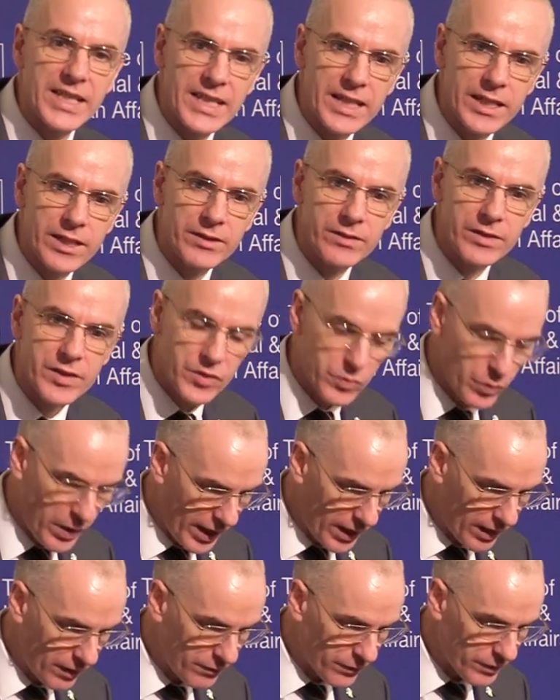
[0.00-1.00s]
here as
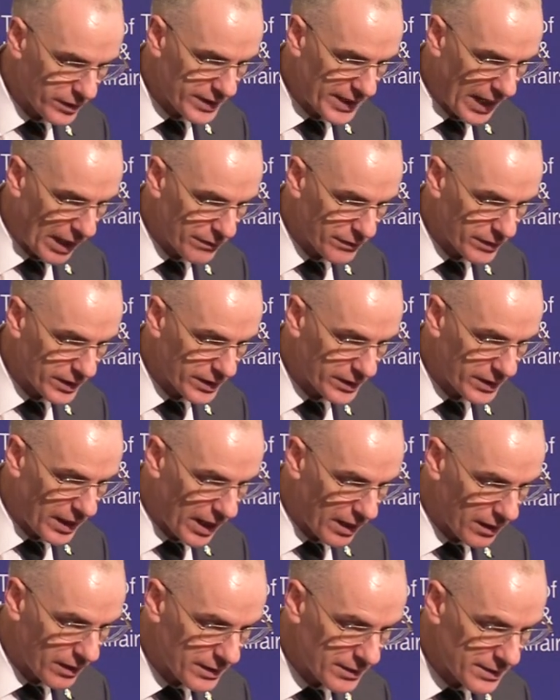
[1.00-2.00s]
well for the African
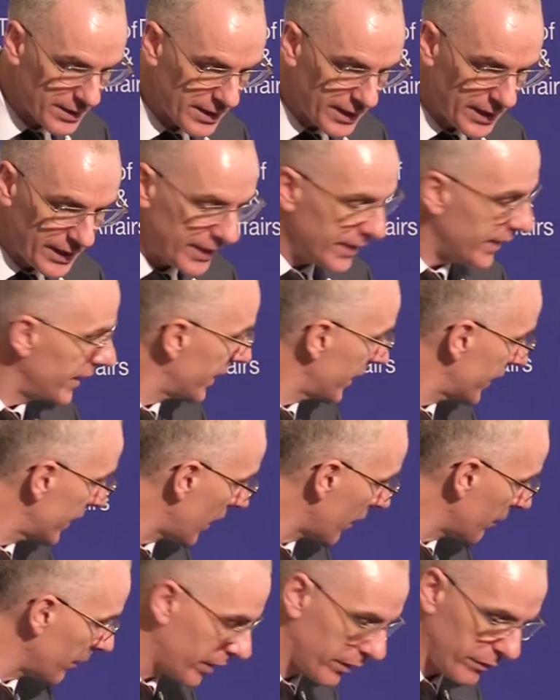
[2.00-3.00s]
Ireland
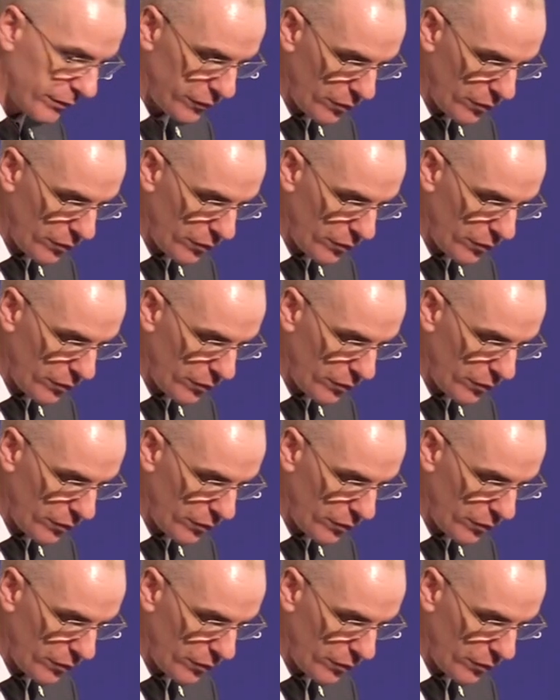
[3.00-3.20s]
Economic